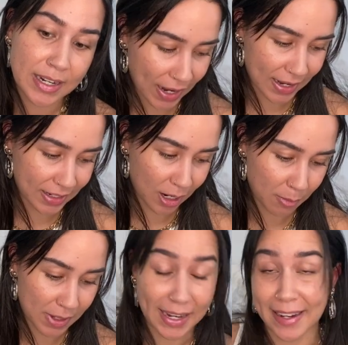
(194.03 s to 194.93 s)
I end
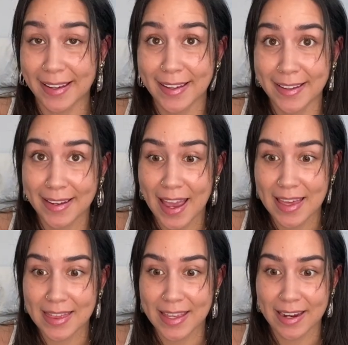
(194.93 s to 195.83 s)
up getting it and
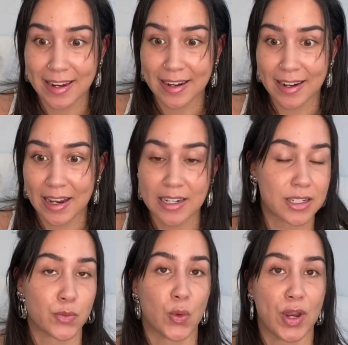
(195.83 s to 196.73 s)
then it
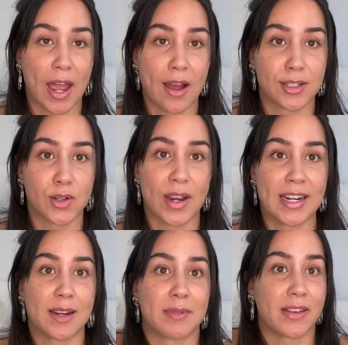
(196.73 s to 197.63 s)
doesn't work out, so I
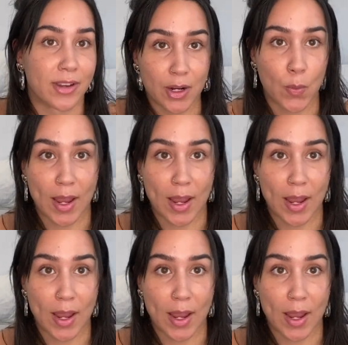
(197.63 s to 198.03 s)
end up giving it away